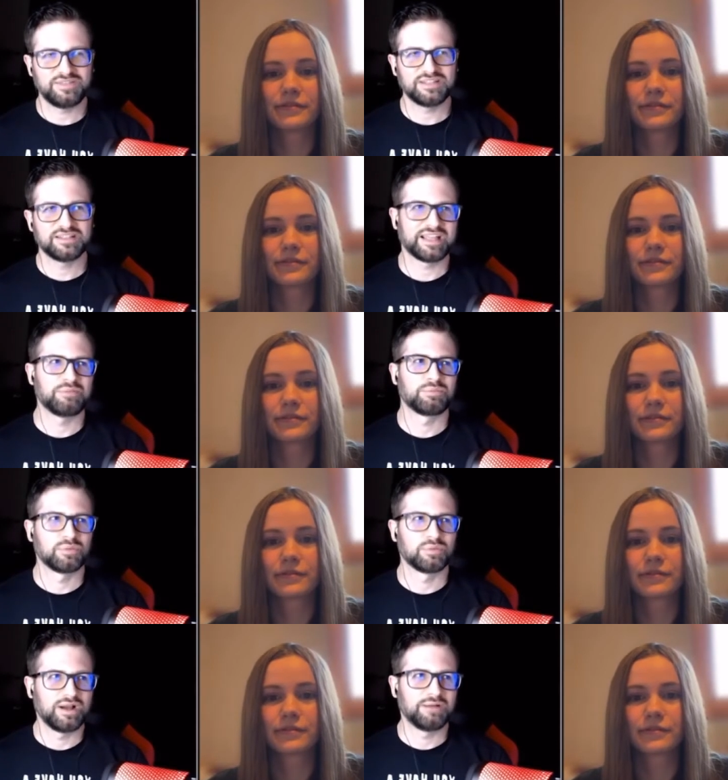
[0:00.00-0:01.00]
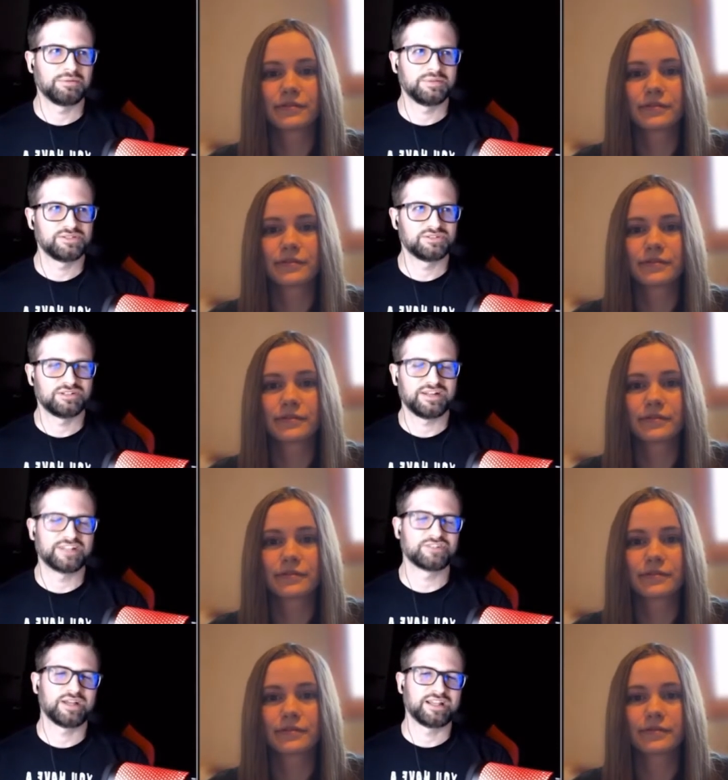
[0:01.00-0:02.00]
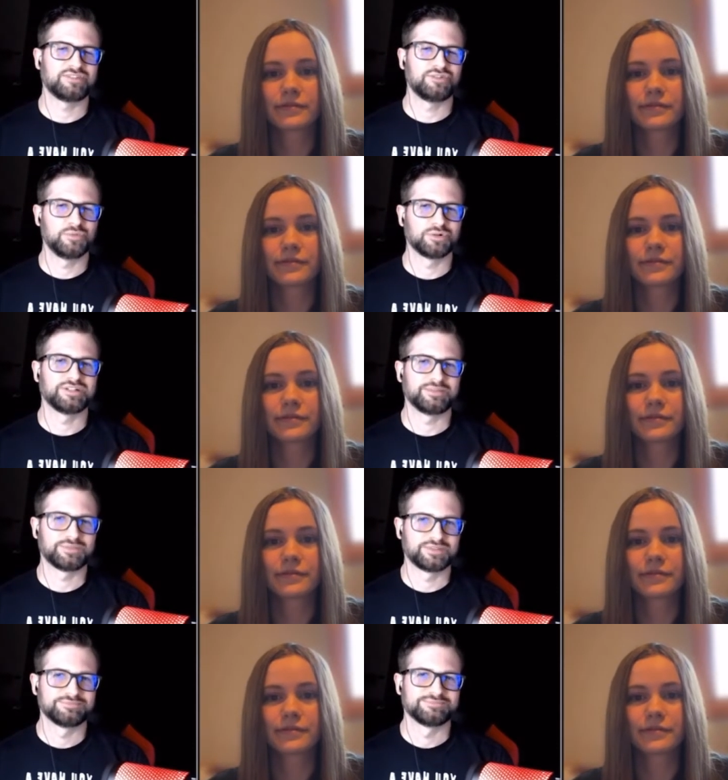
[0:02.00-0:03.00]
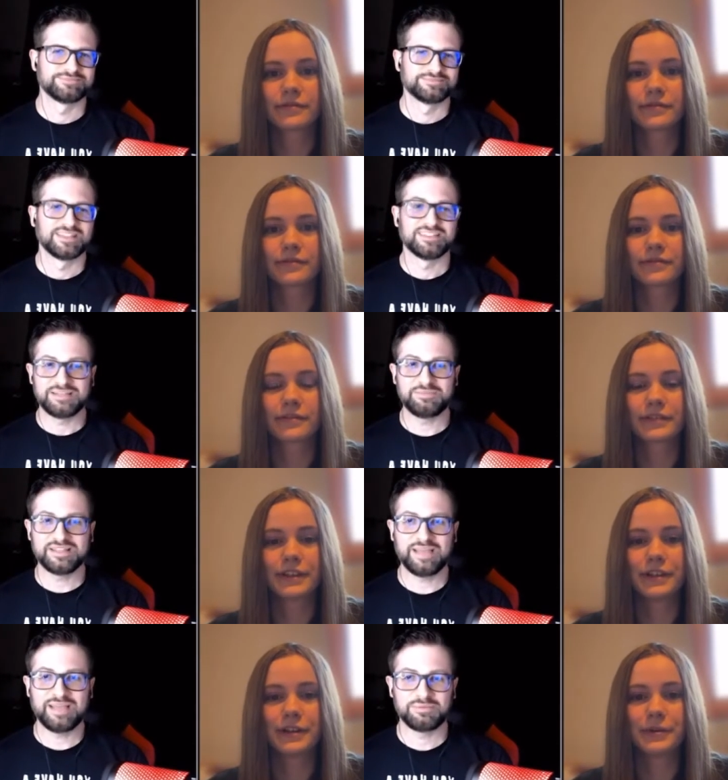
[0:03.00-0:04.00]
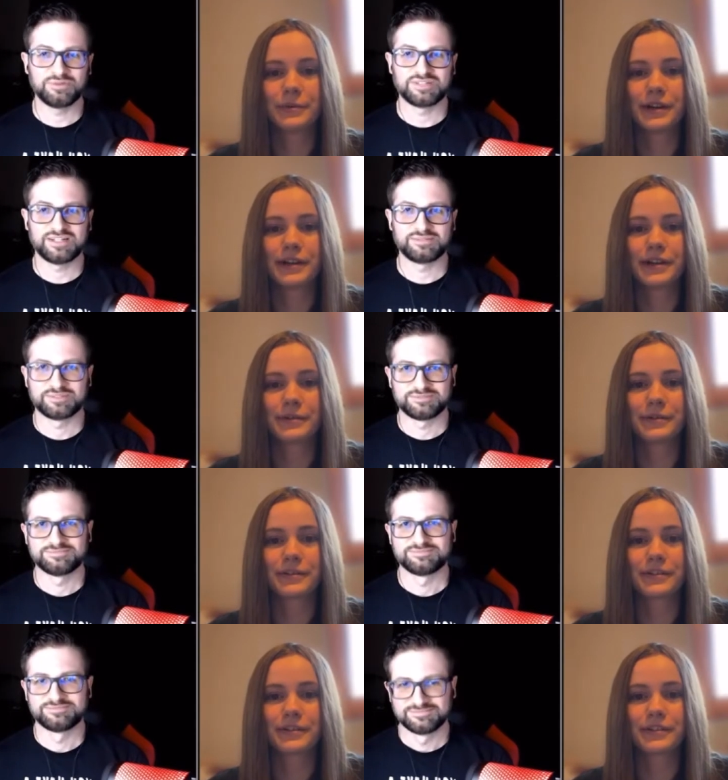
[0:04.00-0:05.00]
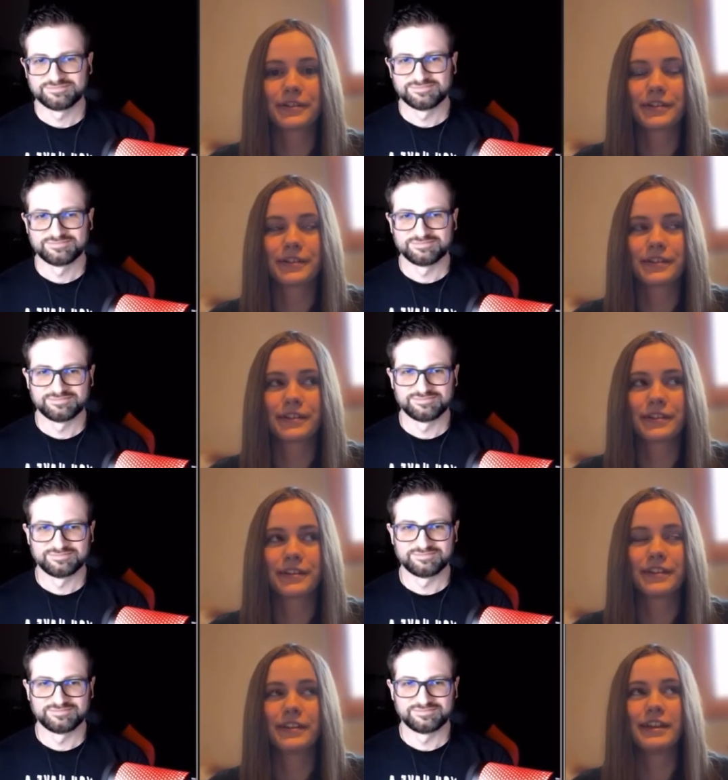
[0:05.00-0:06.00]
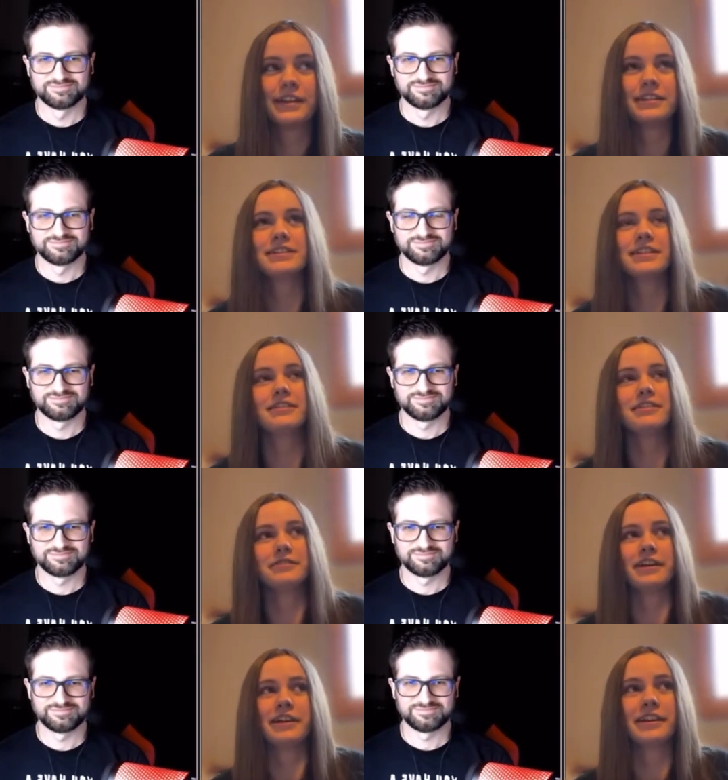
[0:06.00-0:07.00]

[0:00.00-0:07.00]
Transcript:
Speaker 1: like I probably should have, I tried it two more times. Same thing happened both times.
Speaker 2: That is terrifying.